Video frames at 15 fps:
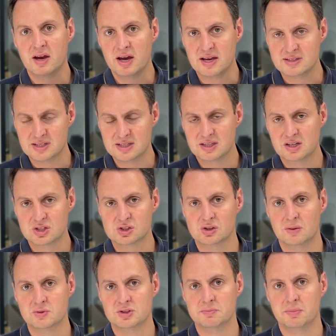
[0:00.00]
It's in the
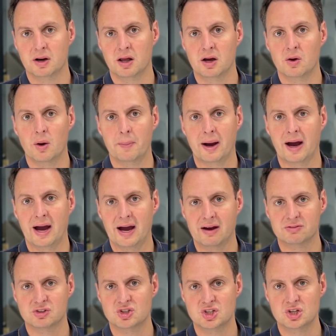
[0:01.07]
description below about how
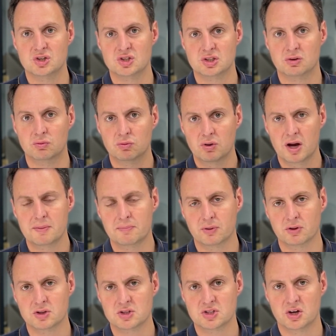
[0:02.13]
to choose the right
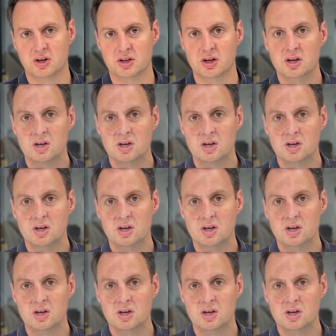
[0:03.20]
product designer